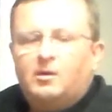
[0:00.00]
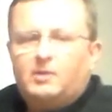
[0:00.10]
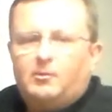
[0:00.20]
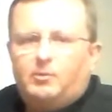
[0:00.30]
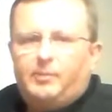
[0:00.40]

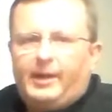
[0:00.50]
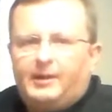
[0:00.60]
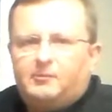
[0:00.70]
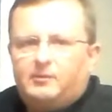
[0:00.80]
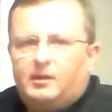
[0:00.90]
Okay, we're
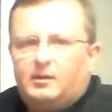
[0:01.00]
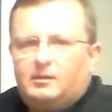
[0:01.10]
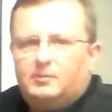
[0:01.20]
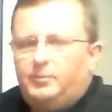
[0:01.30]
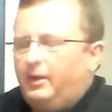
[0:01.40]
back. We got
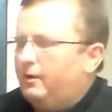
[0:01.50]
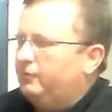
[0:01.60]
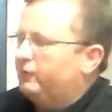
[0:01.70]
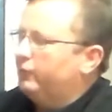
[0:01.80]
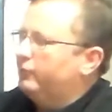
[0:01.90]
a
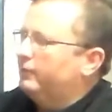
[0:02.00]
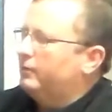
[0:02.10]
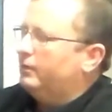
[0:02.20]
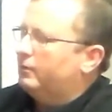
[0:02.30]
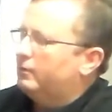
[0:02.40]
competitor's
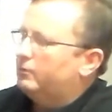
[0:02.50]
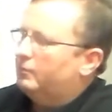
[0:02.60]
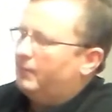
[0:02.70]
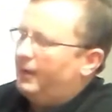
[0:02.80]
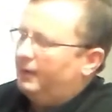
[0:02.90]
hood here
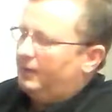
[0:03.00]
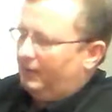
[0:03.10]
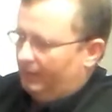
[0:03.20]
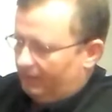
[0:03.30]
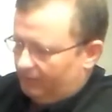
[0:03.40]
on a
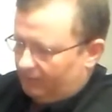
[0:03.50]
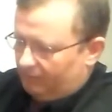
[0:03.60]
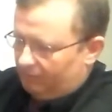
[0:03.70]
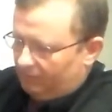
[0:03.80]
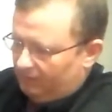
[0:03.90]
mannequin head
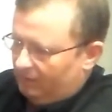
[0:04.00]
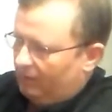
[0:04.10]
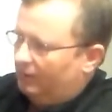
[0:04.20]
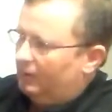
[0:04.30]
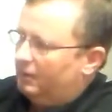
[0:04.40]
now,
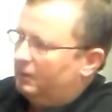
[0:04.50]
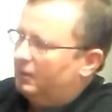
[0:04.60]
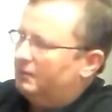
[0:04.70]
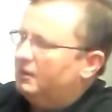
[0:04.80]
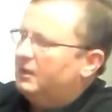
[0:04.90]
and
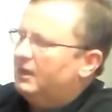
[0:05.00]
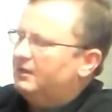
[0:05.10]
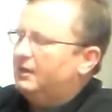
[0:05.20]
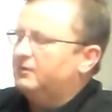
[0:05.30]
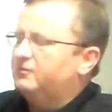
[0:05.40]

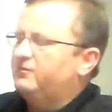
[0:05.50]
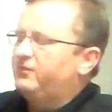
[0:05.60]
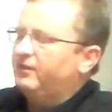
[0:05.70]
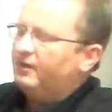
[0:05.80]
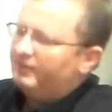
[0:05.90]
it is
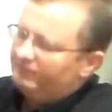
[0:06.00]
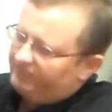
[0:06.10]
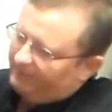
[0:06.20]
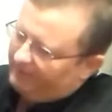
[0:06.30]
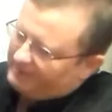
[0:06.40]
very,
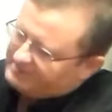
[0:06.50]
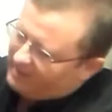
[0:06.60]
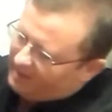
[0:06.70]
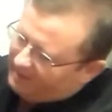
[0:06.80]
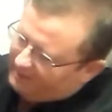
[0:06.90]
very
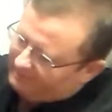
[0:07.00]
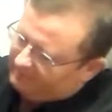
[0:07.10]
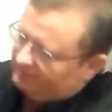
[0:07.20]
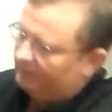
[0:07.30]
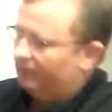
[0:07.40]
tight,
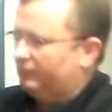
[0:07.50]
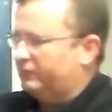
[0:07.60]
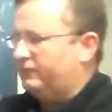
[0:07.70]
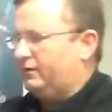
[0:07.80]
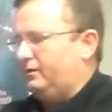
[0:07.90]
and
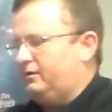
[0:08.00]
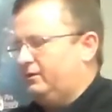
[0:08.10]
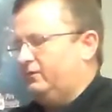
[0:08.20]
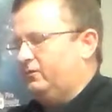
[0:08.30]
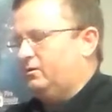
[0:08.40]
was very
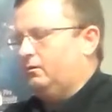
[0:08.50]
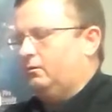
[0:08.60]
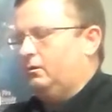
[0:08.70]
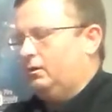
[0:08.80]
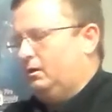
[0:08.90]

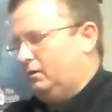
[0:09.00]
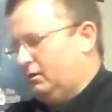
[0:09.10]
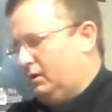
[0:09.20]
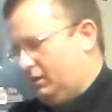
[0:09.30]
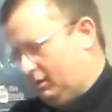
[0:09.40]
difficult
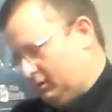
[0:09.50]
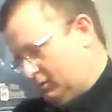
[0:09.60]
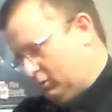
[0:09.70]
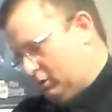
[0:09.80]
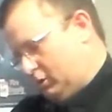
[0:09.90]
to get
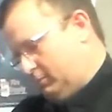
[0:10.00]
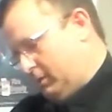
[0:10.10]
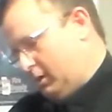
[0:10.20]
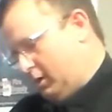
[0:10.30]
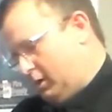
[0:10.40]
it to
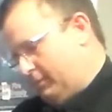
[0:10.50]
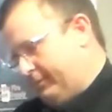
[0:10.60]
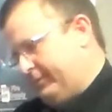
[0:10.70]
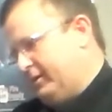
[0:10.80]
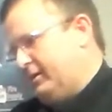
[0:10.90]
come
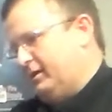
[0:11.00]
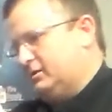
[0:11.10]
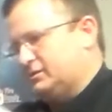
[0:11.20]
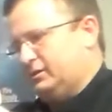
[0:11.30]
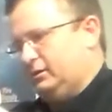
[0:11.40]
up
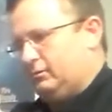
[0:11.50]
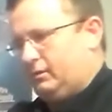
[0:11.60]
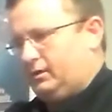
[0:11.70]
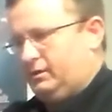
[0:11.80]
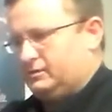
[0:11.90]
and
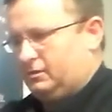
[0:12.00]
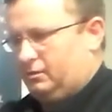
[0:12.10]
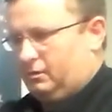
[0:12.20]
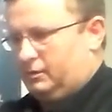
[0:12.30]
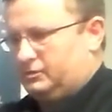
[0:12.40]
seal around this
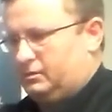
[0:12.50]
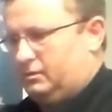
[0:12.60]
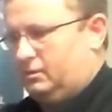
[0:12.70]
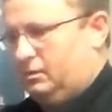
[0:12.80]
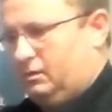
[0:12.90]

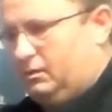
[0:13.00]
larger